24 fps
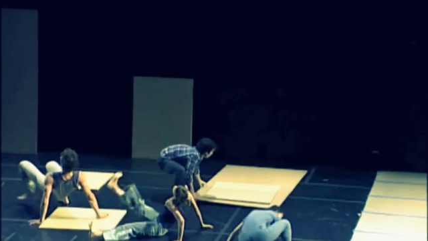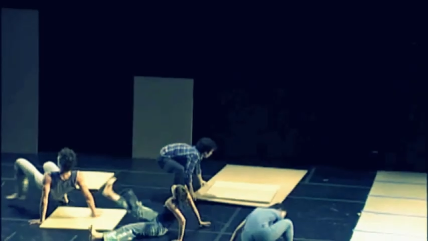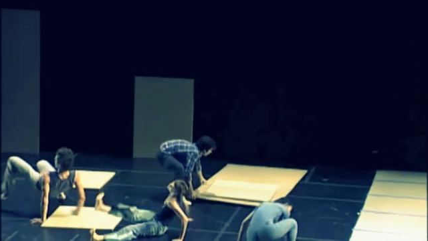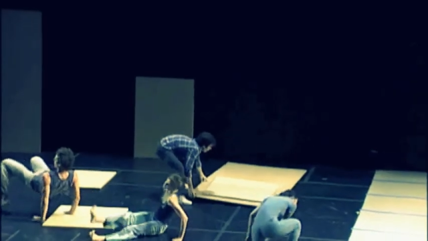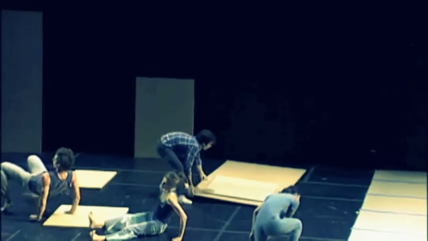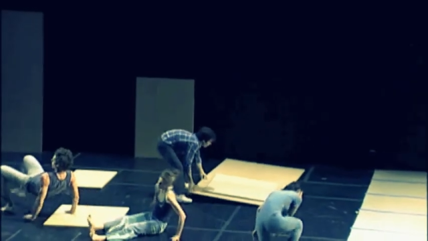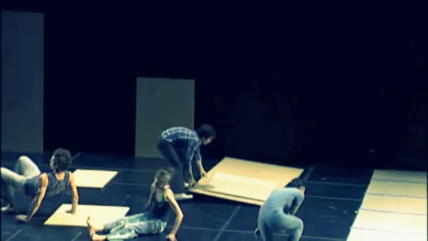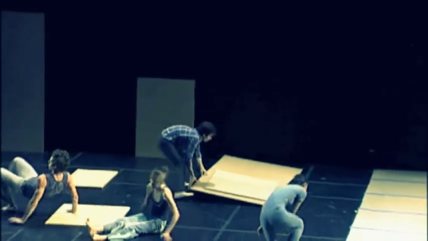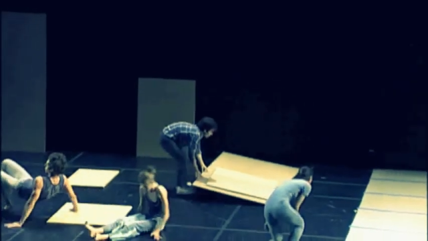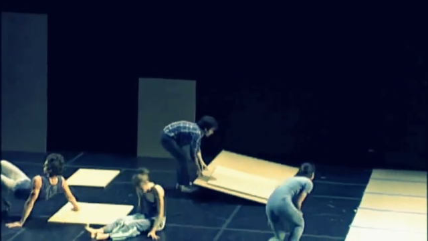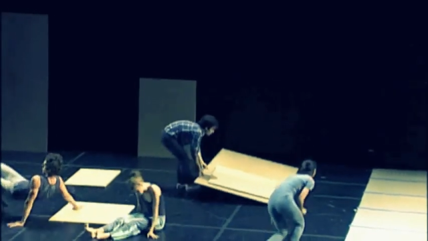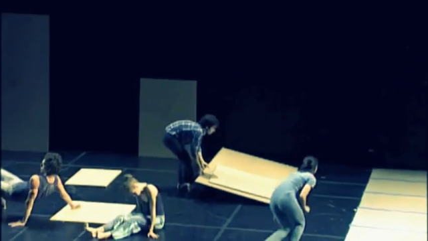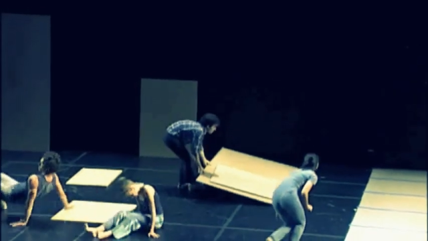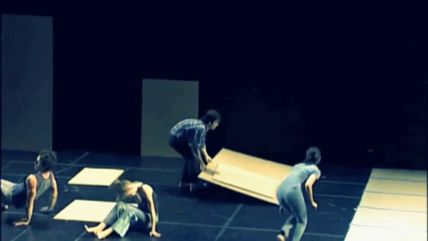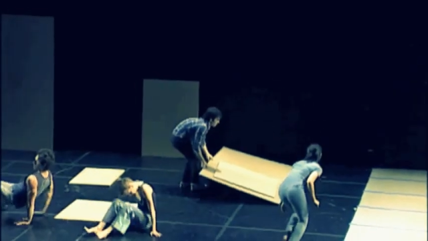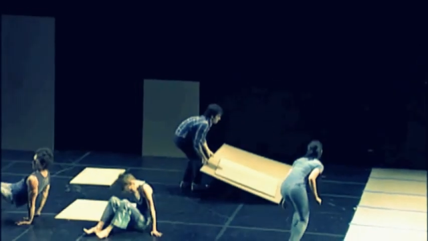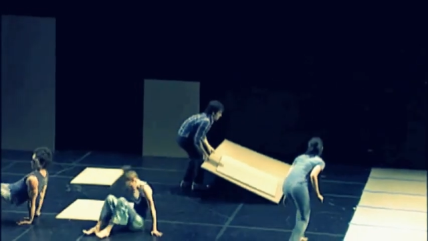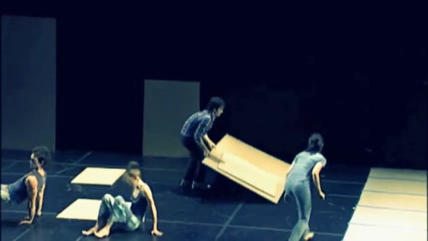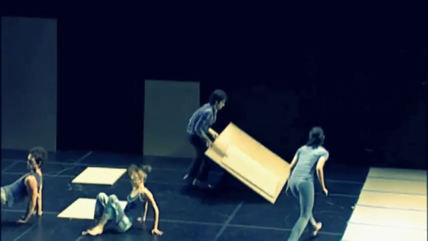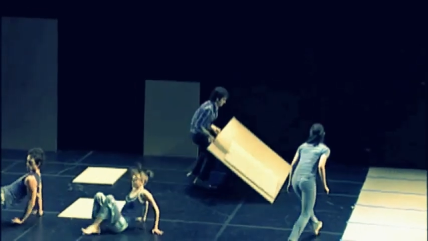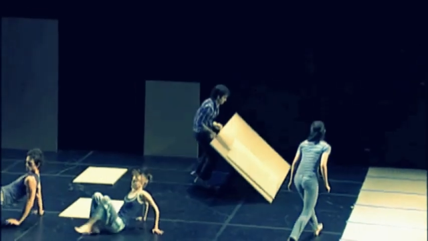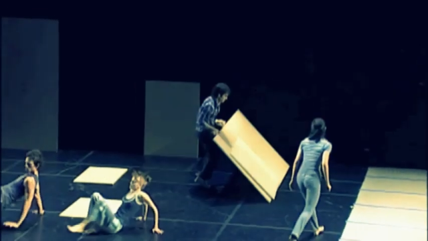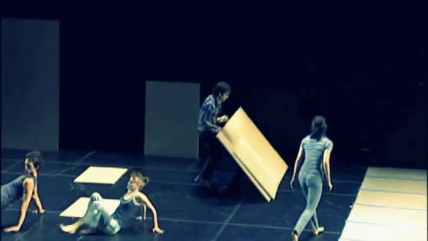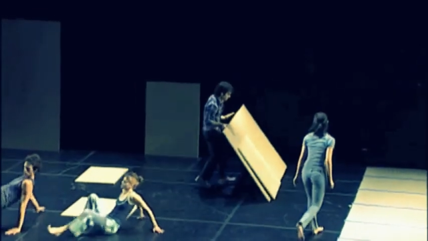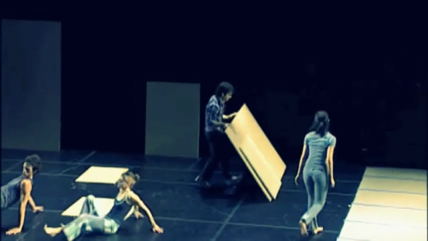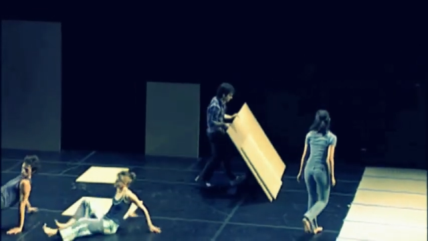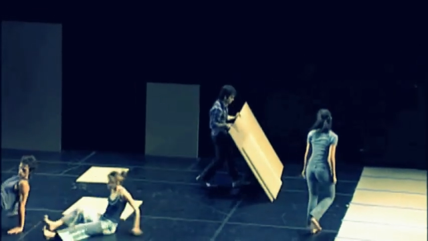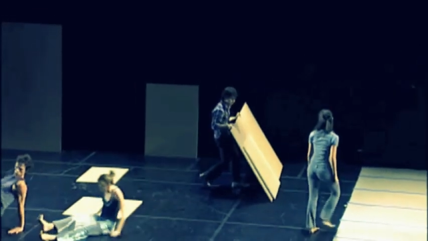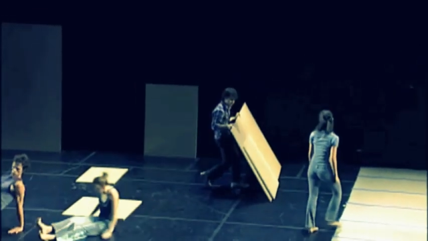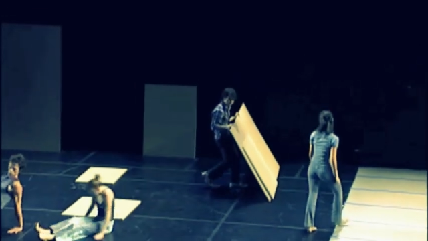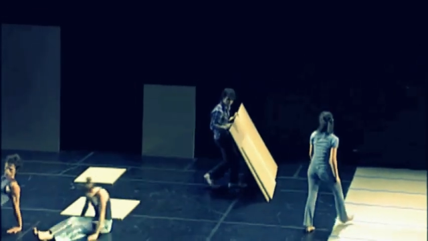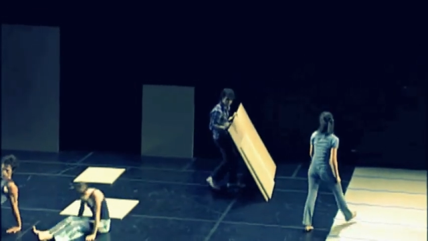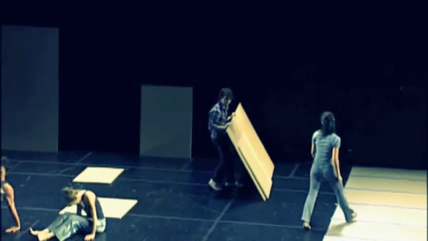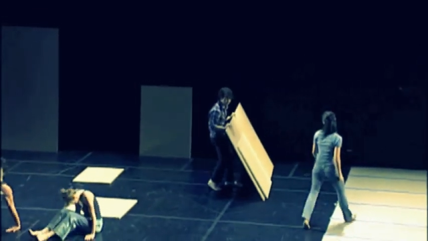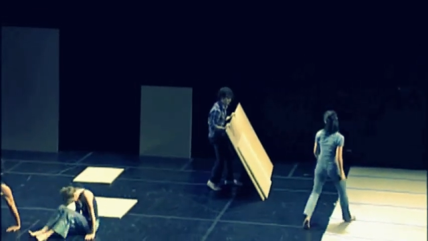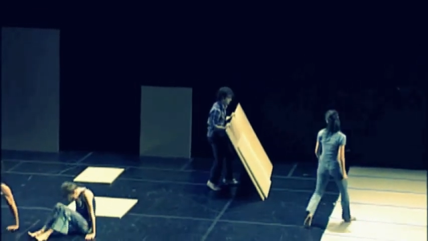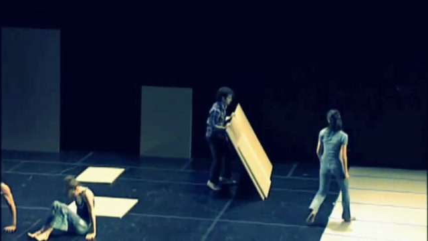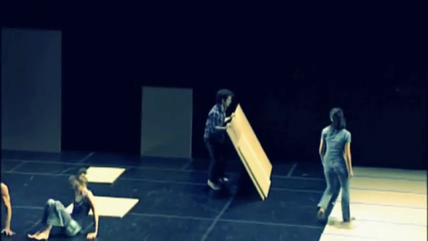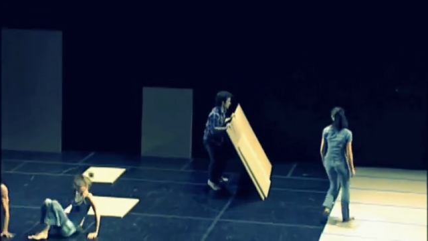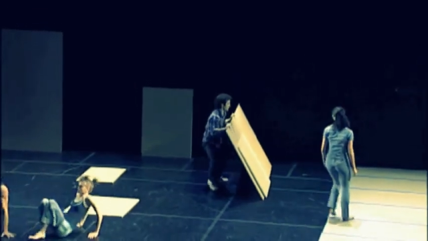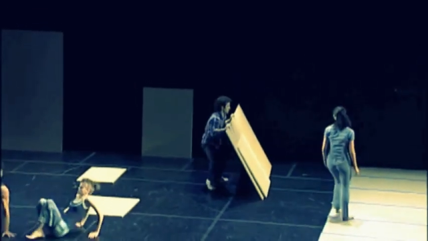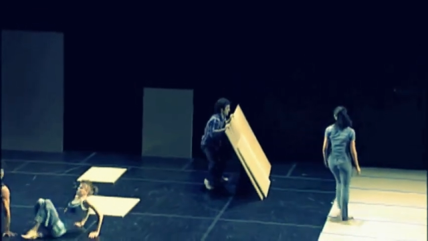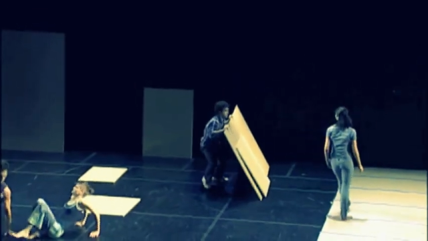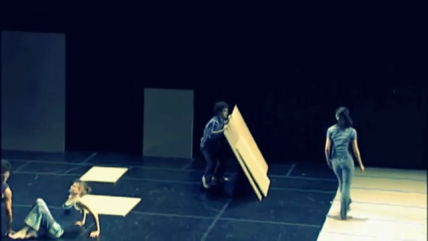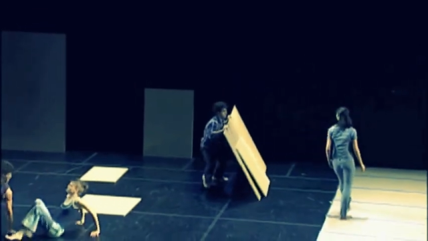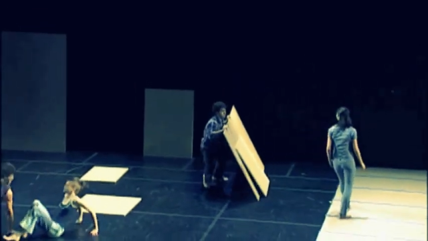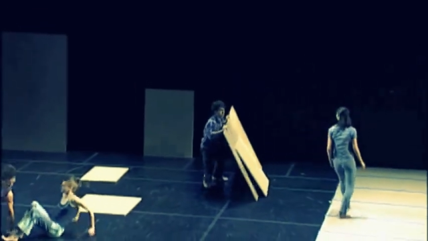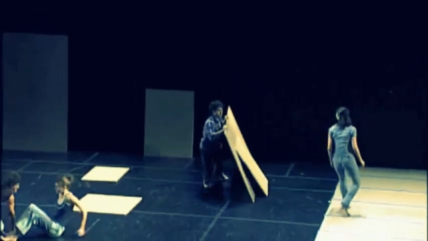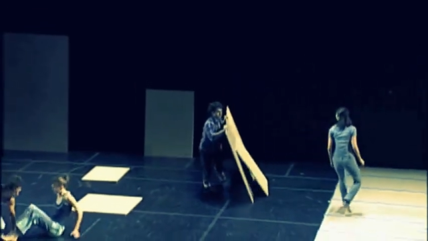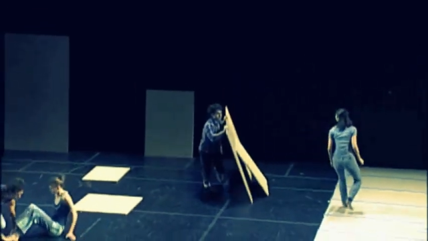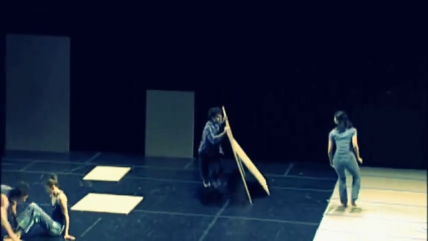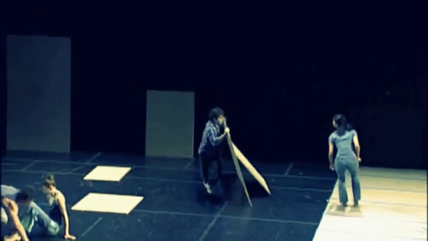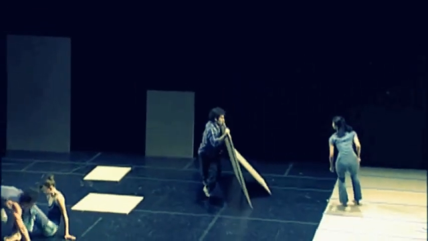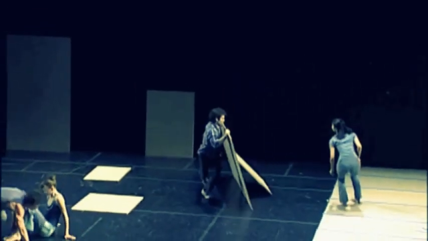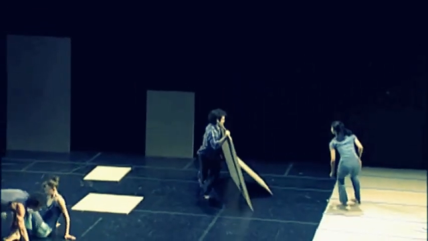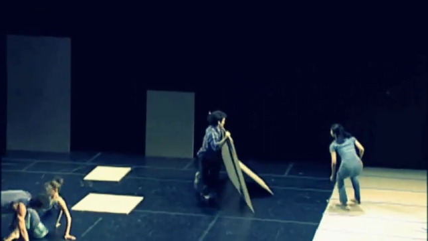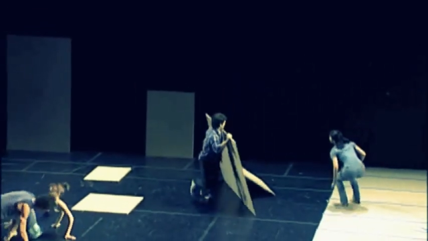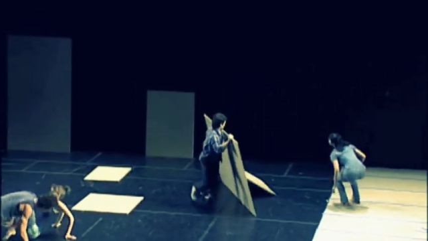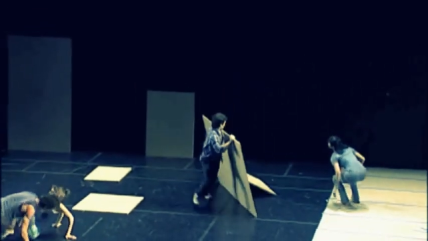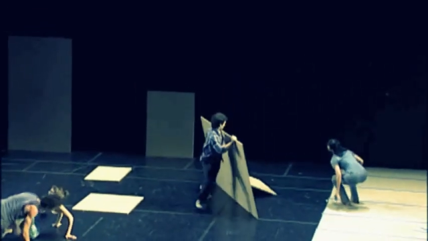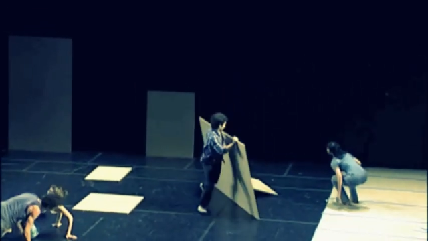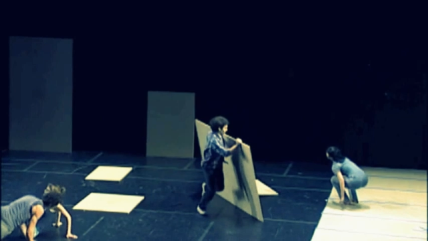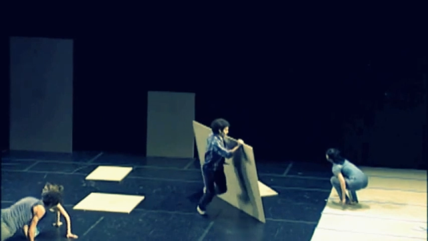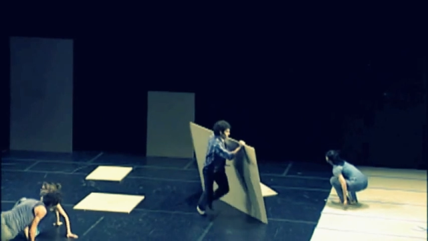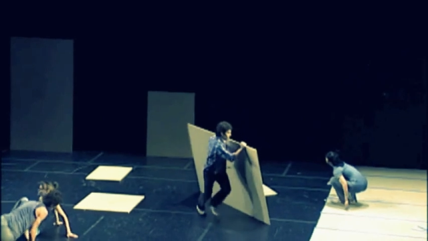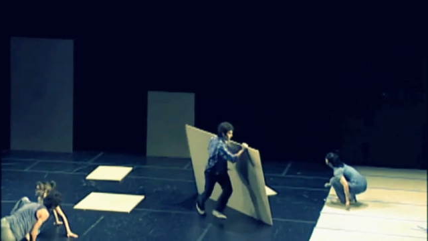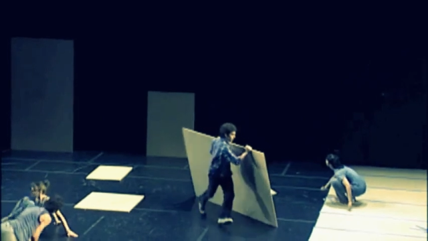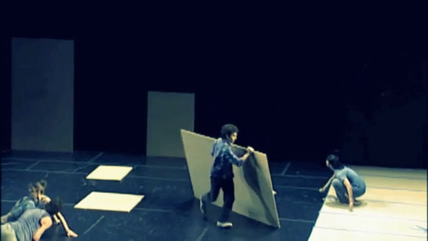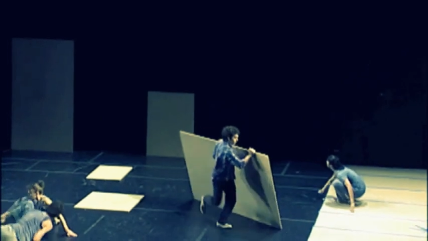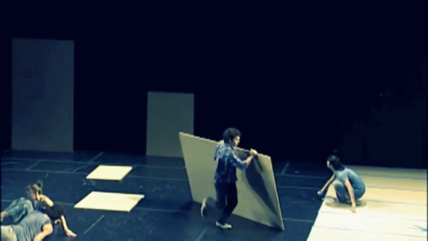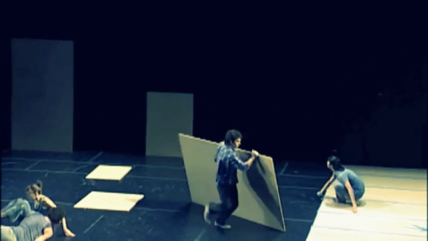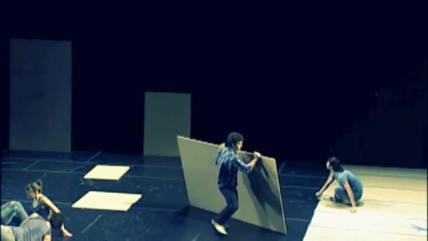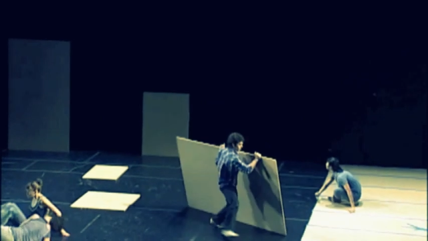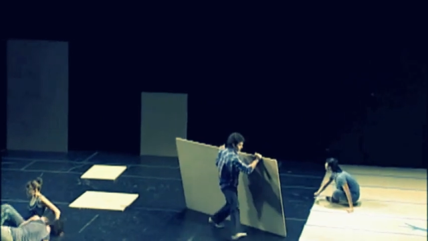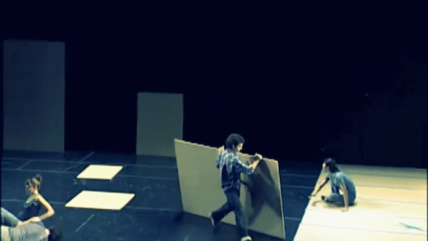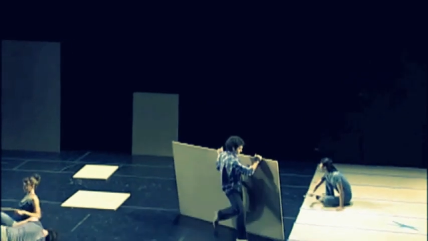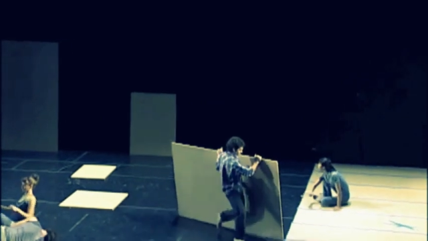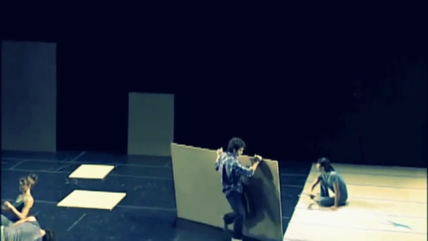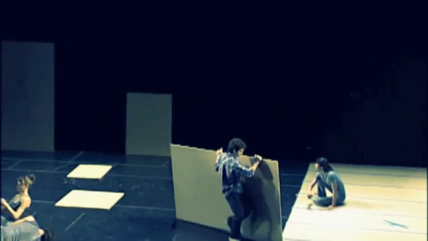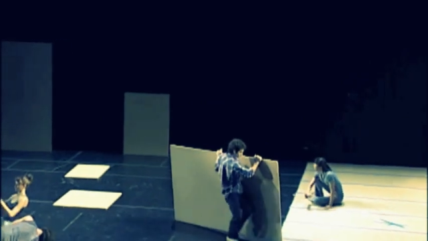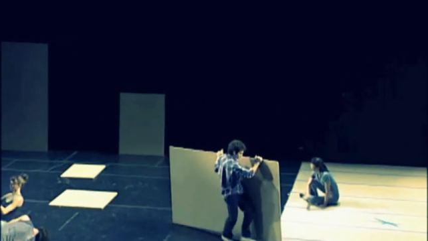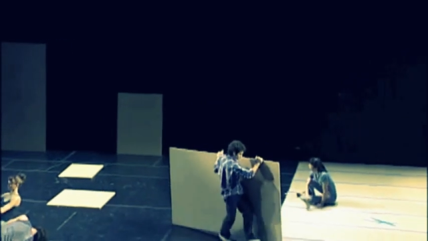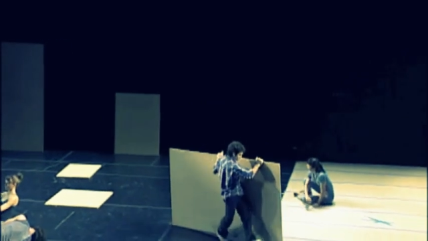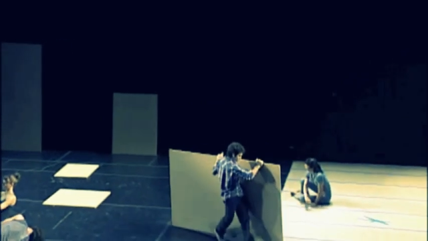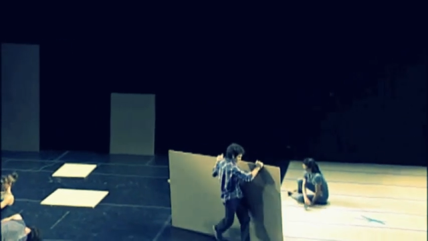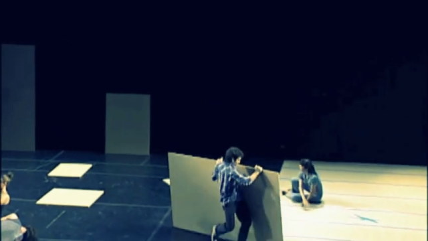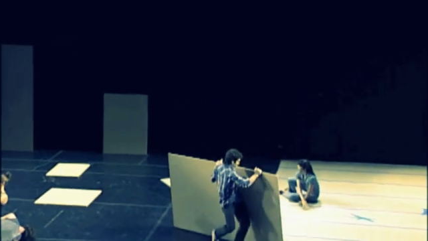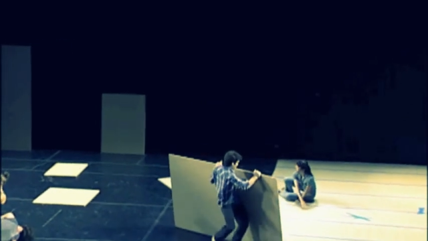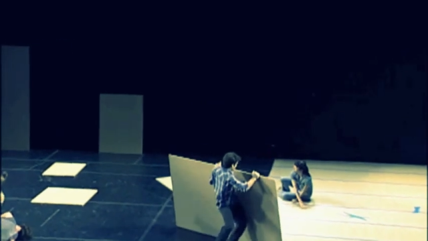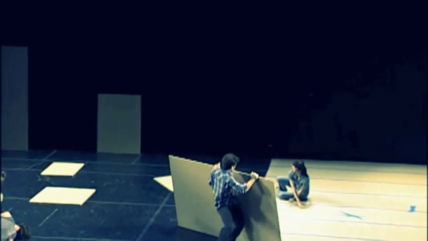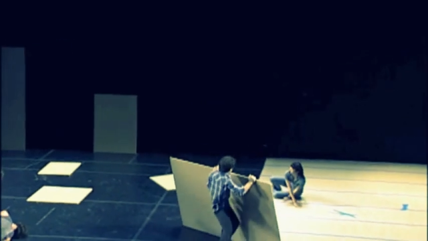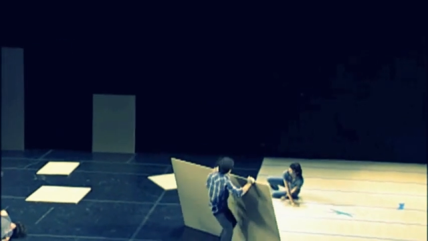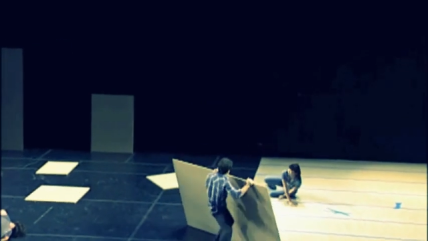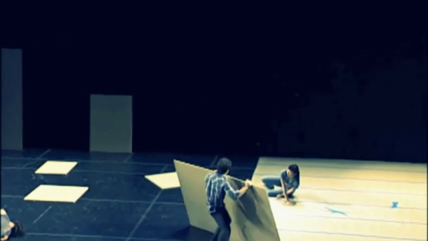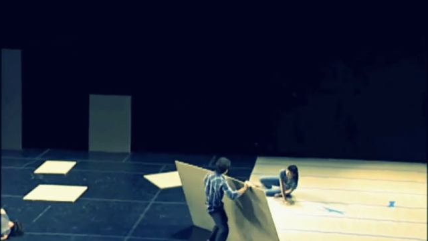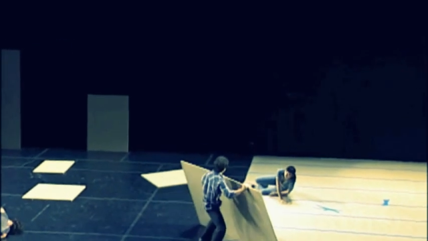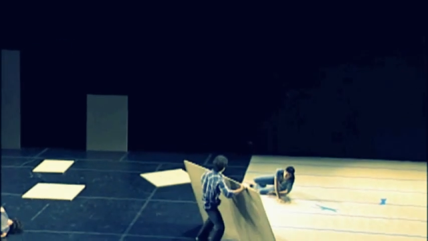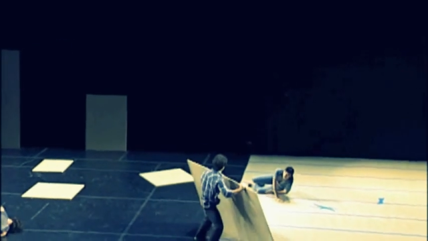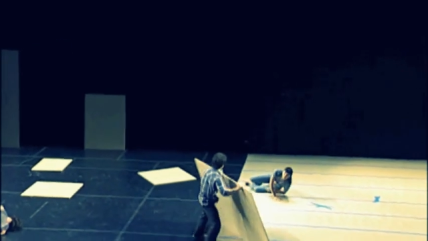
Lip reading: (no speaker visible)